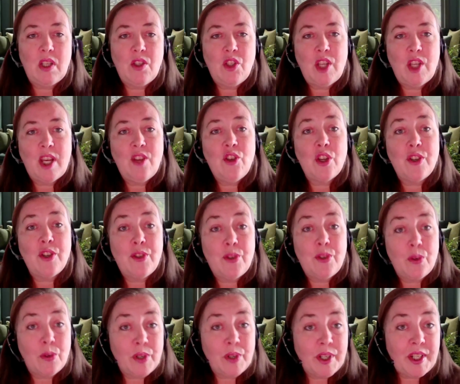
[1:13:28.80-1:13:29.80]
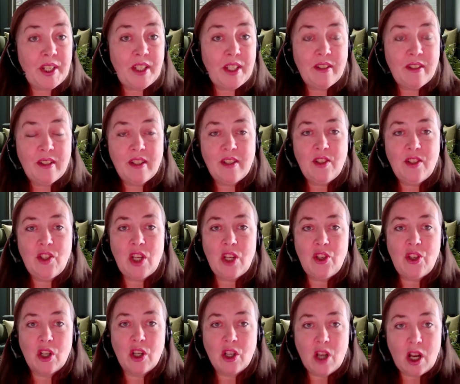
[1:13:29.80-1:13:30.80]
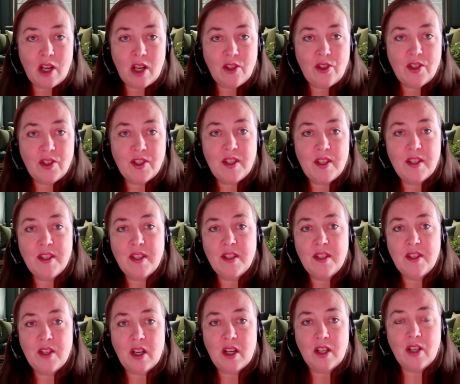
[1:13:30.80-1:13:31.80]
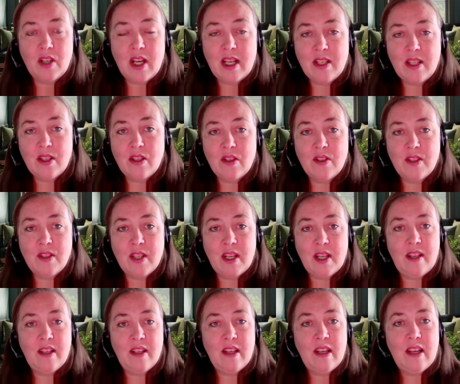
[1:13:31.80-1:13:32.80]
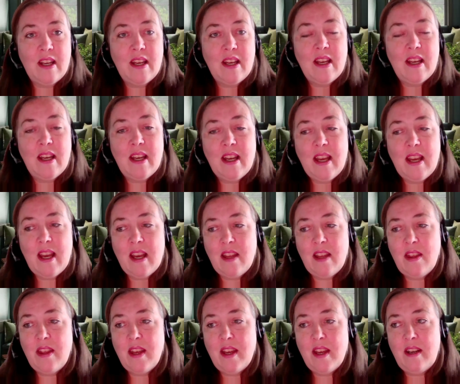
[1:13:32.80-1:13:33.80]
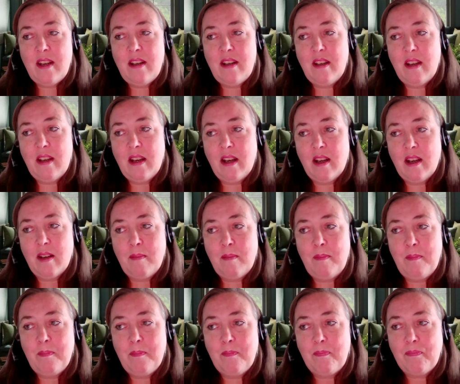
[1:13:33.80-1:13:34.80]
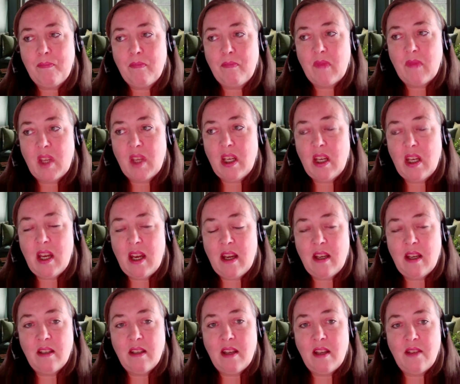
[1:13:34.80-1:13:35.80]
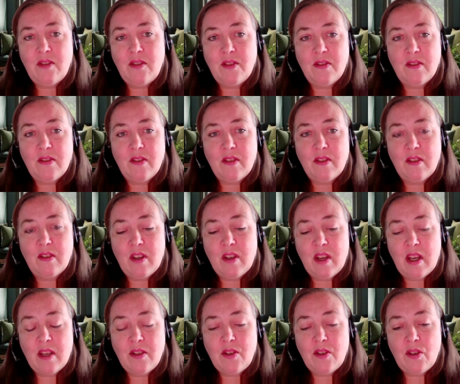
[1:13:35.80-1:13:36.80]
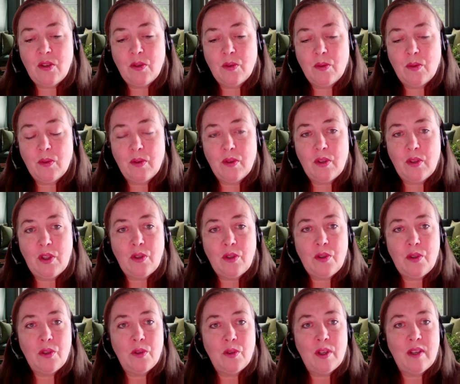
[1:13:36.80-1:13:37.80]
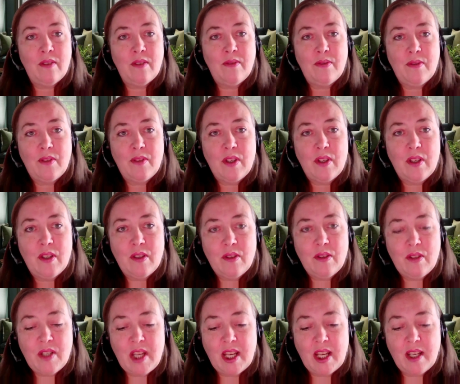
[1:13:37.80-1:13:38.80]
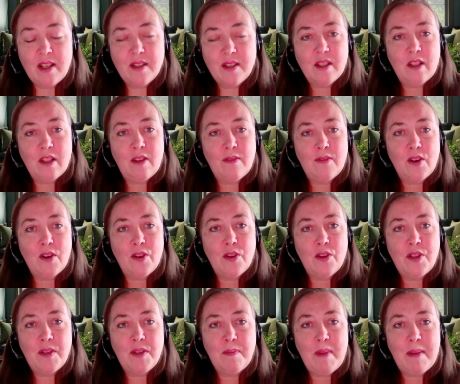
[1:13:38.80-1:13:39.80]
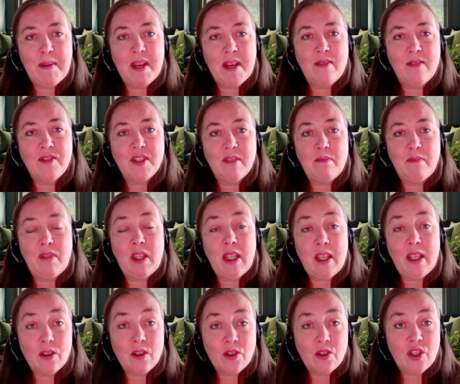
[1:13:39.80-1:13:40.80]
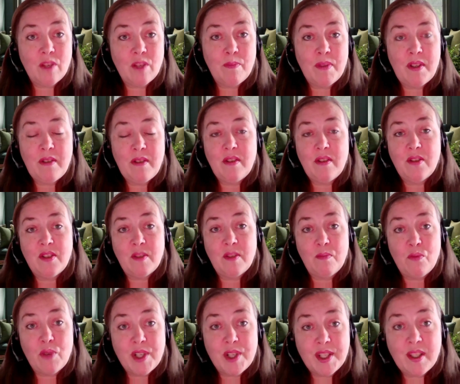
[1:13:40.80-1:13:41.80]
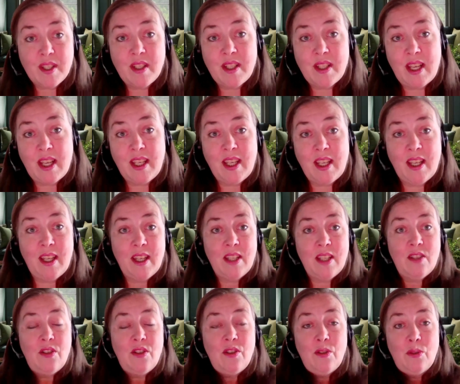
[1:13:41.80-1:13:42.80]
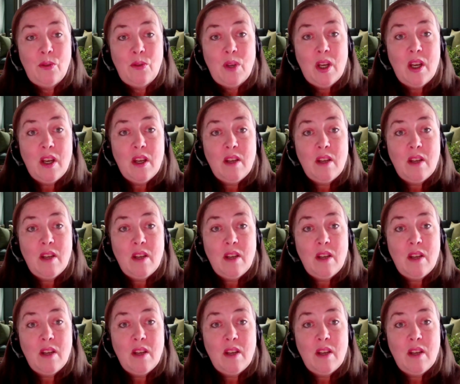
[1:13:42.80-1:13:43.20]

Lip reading: change our story, change our consciousness, as Dr. Eisler said. And then as you two have taken us a little further to maybe have some leadership and some risk taking into